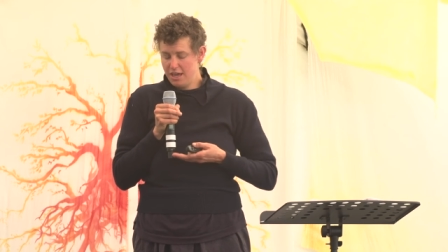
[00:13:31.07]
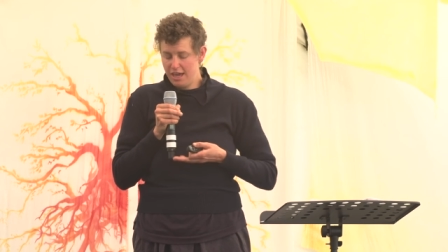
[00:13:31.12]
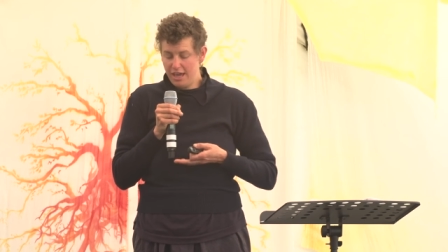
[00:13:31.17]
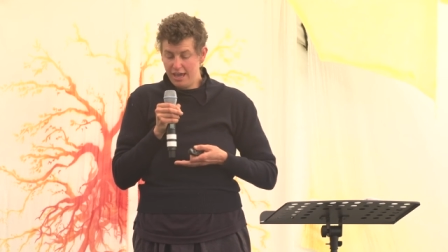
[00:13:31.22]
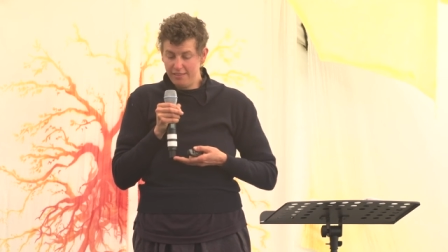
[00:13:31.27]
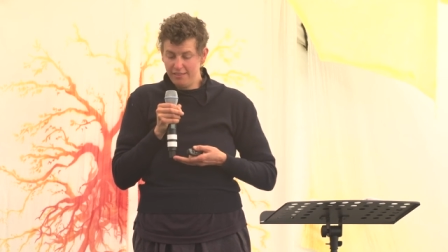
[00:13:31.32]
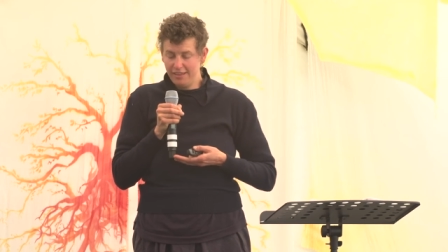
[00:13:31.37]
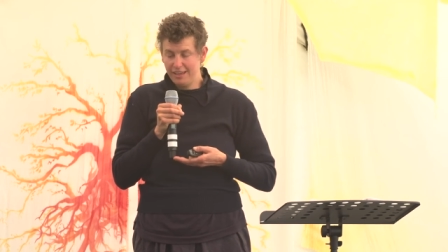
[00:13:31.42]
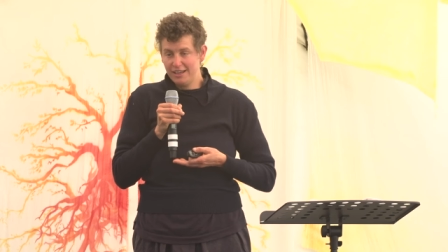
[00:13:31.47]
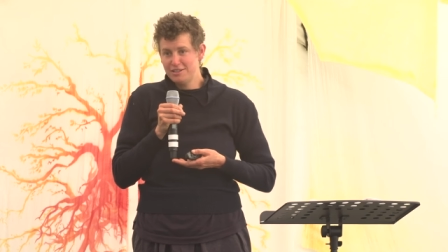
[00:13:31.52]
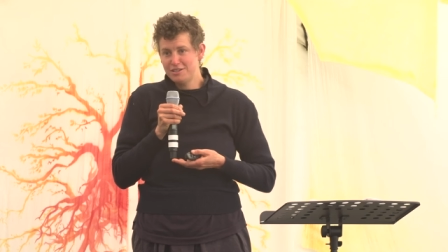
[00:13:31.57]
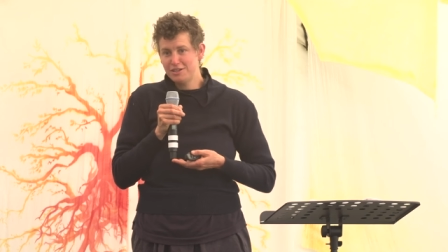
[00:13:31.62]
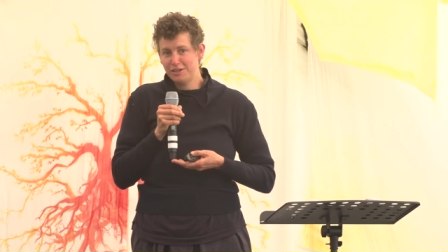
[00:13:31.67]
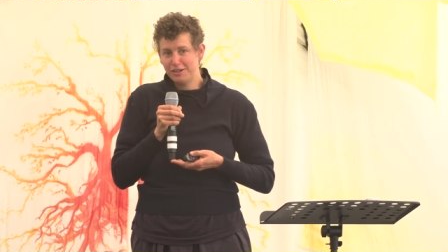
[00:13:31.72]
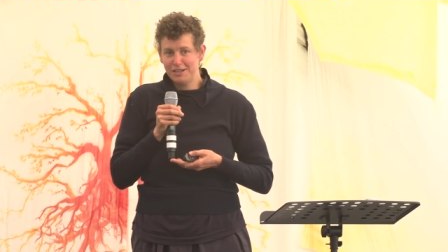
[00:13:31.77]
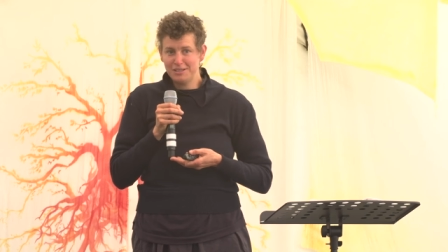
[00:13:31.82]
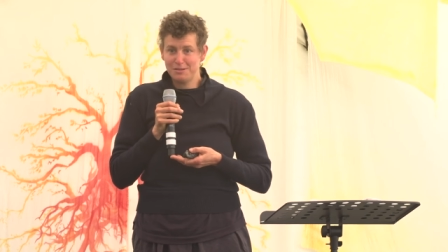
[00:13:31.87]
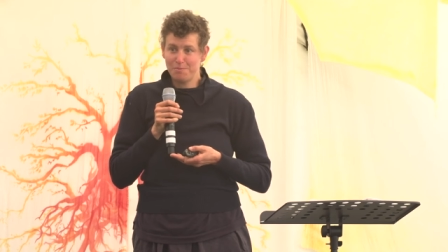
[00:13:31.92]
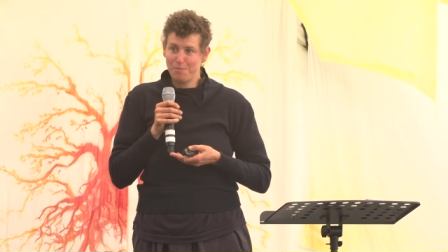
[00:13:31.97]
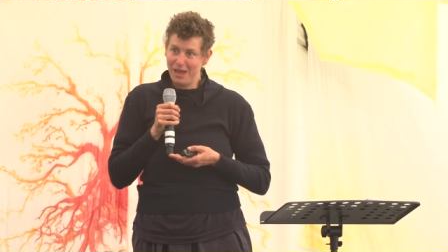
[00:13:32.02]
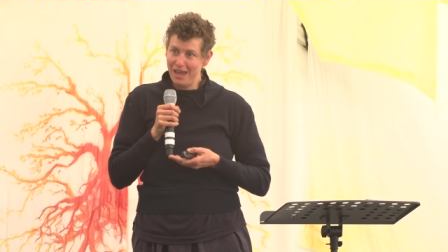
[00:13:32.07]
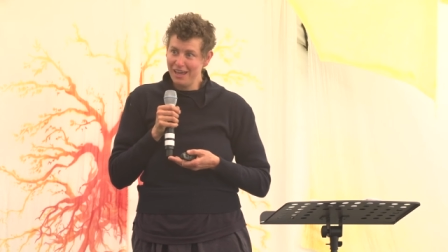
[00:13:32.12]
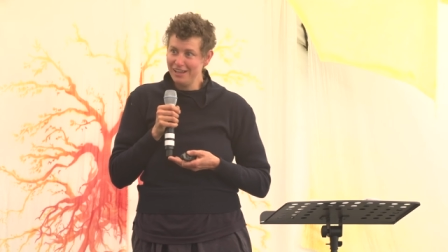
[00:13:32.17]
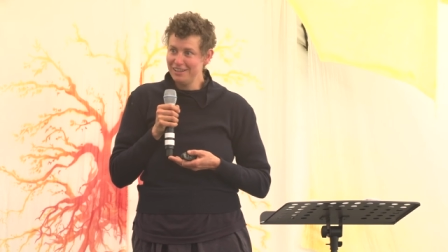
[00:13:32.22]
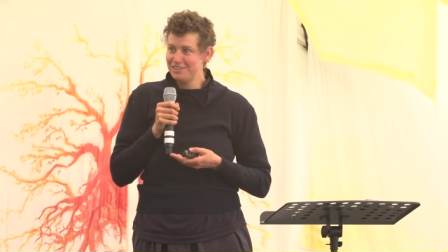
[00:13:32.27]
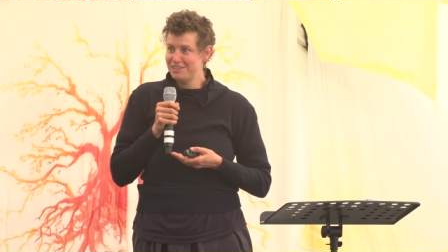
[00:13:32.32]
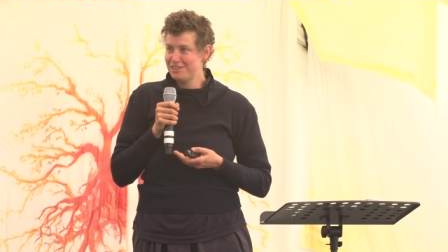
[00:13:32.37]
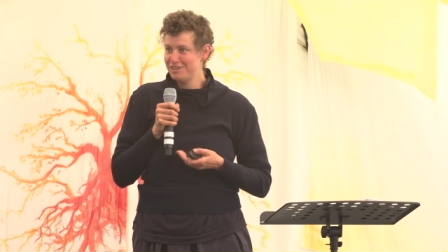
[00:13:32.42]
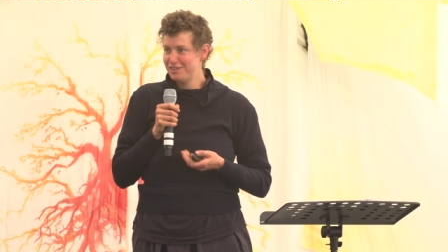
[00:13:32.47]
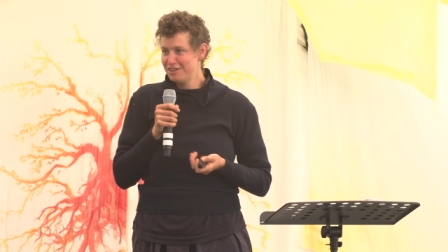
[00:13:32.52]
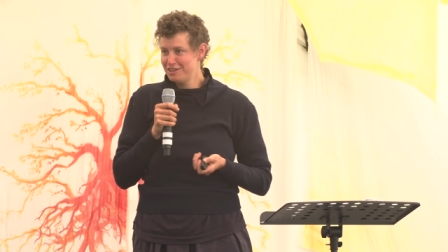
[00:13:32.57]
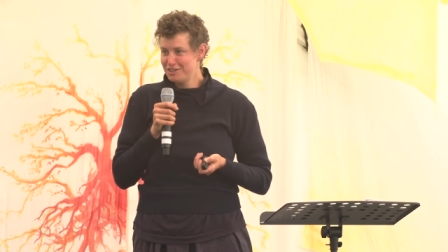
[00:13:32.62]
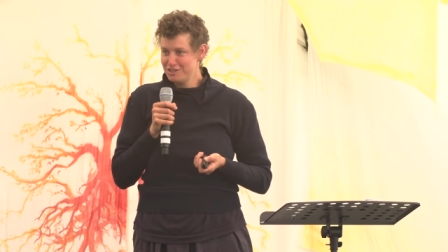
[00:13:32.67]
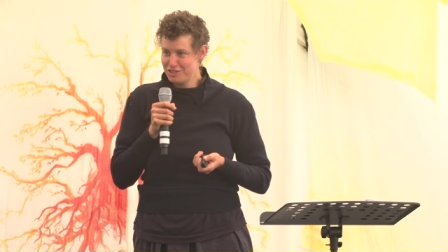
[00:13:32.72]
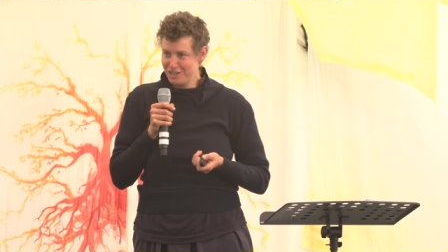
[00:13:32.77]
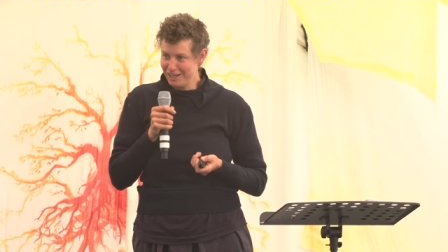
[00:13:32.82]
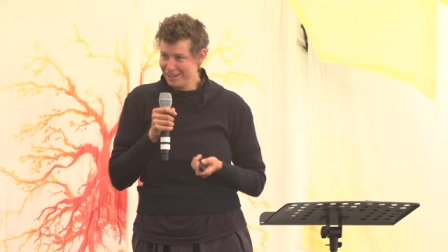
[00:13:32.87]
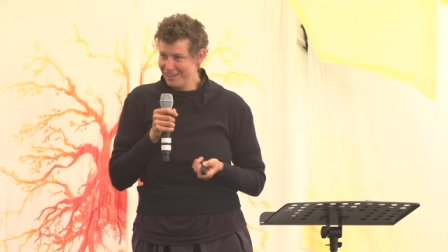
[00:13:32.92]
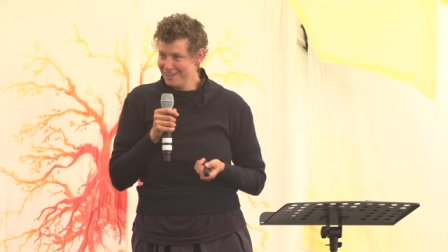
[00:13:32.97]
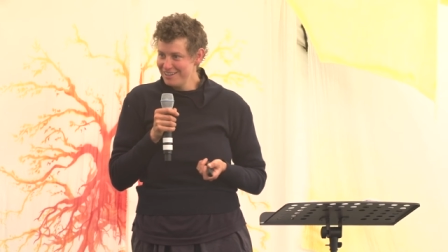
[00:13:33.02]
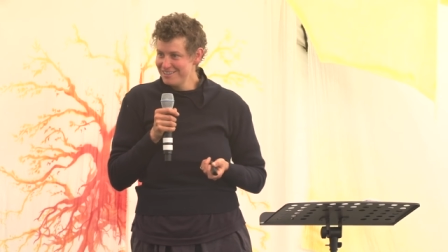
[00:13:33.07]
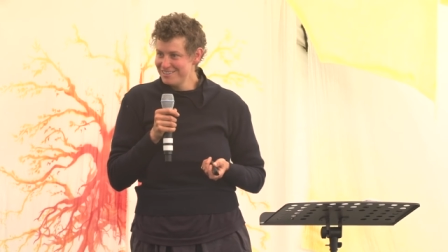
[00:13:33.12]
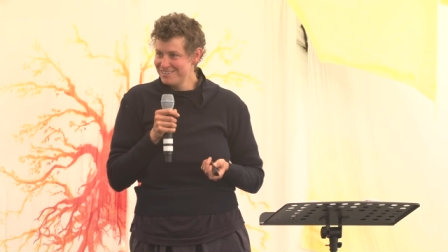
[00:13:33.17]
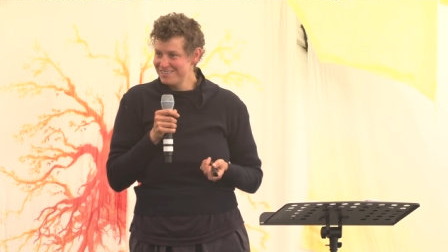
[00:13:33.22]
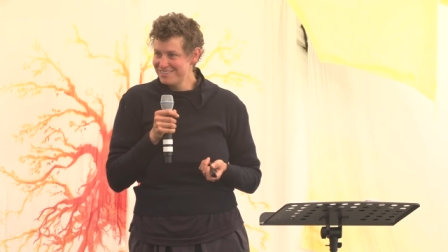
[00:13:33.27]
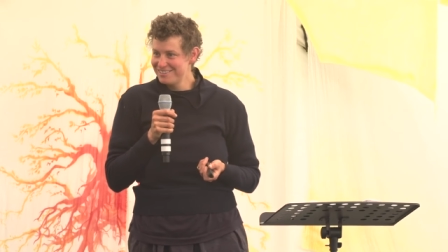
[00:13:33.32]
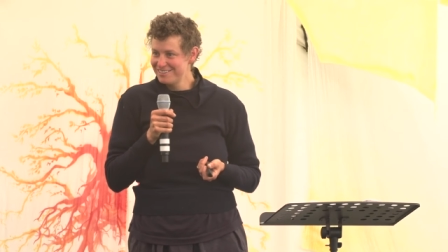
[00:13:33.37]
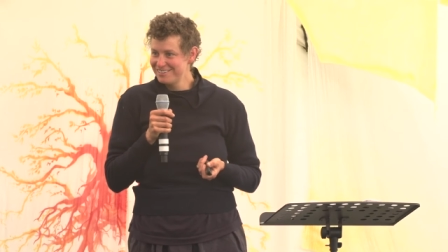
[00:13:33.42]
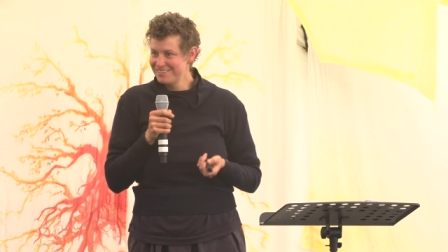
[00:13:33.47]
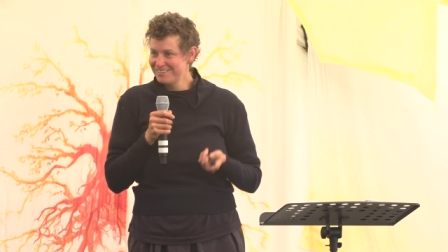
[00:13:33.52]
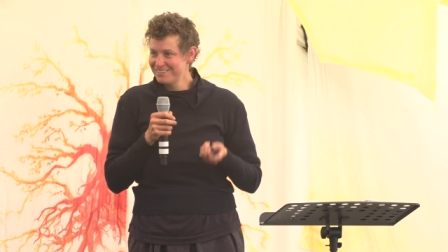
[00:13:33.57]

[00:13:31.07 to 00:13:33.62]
And the answer is pigs, chickens,